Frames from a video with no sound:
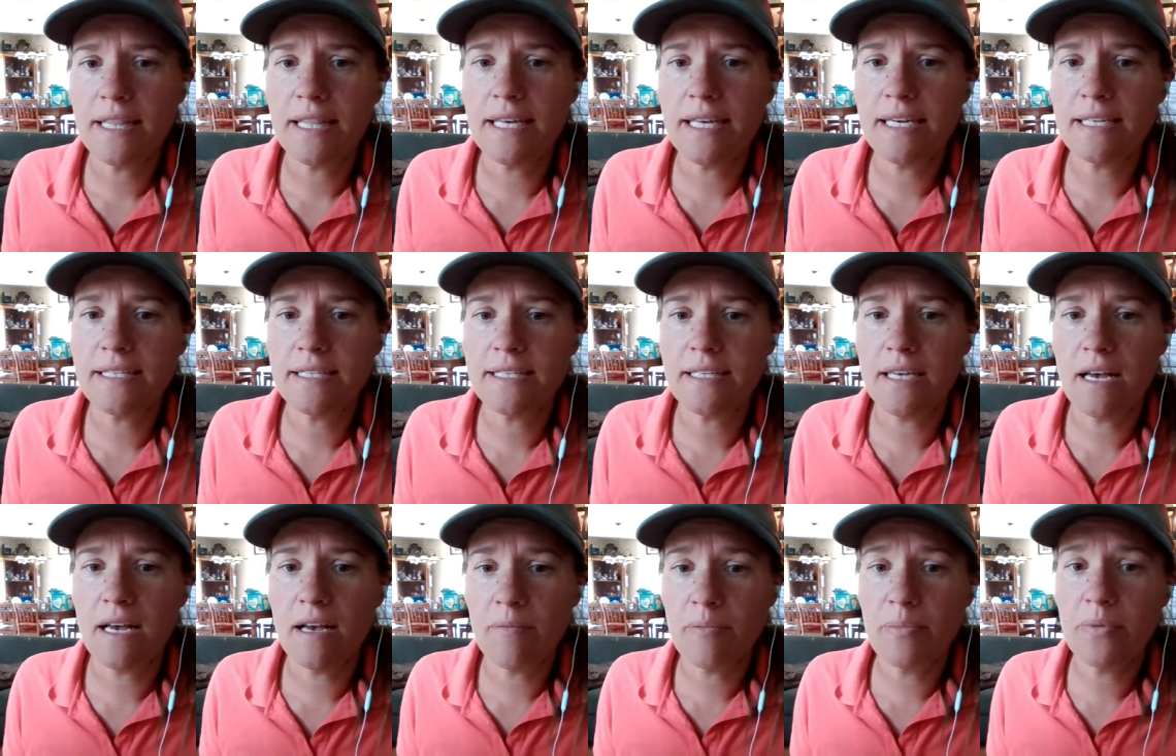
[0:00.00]
that's
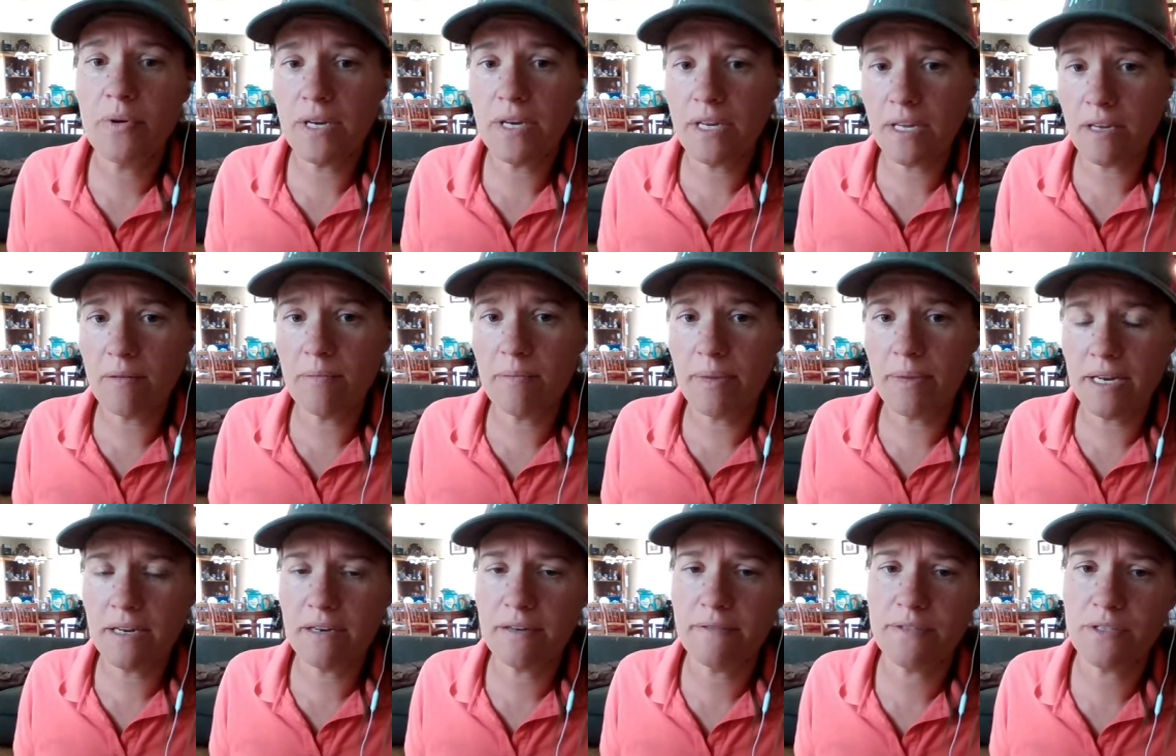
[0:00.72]
a pretty
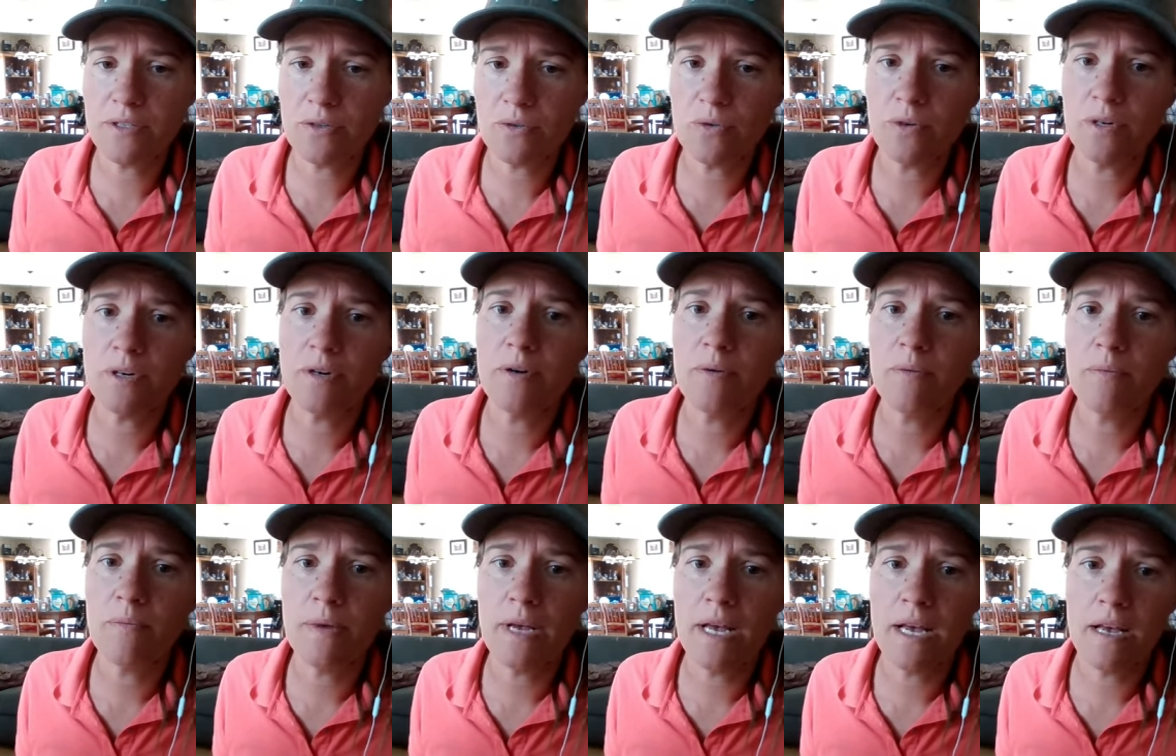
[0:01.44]
competitive
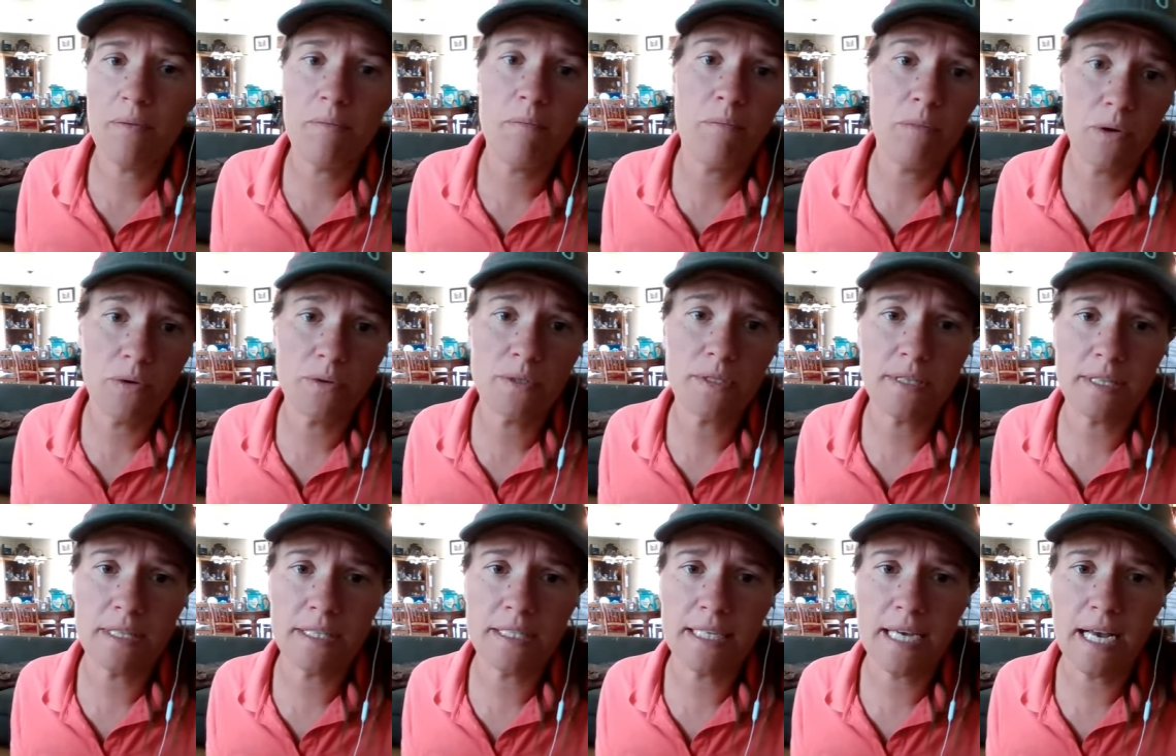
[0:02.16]
score
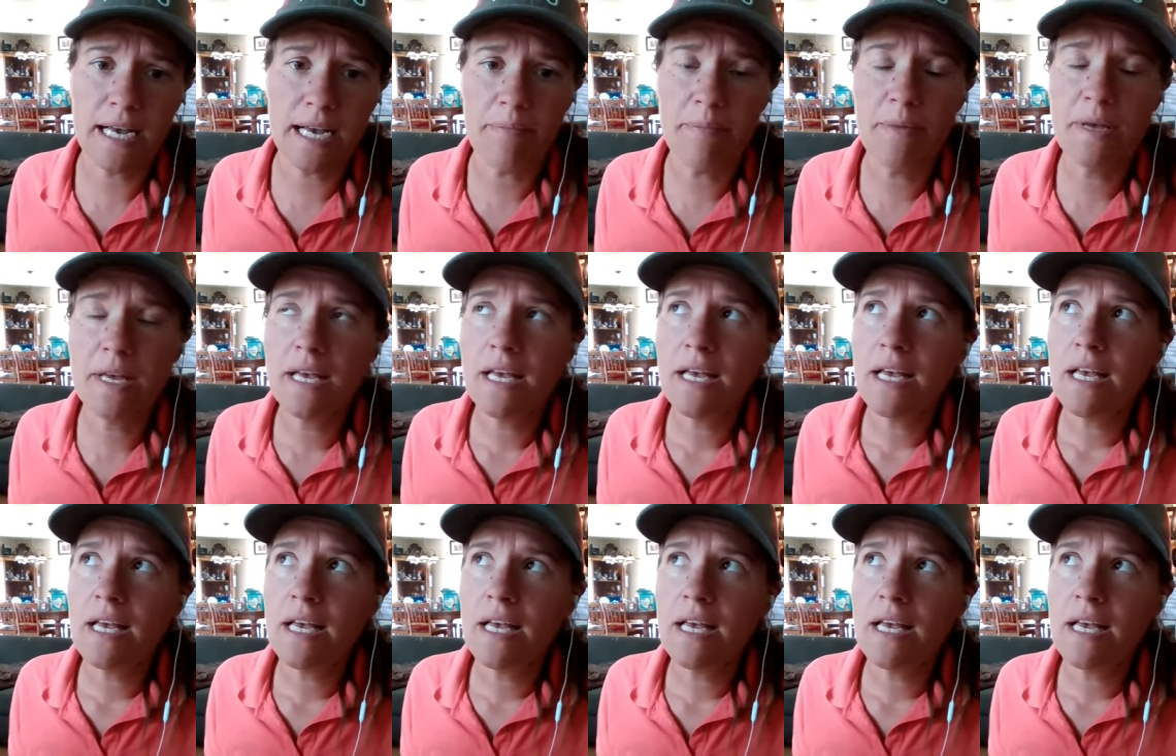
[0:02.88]
most of the time.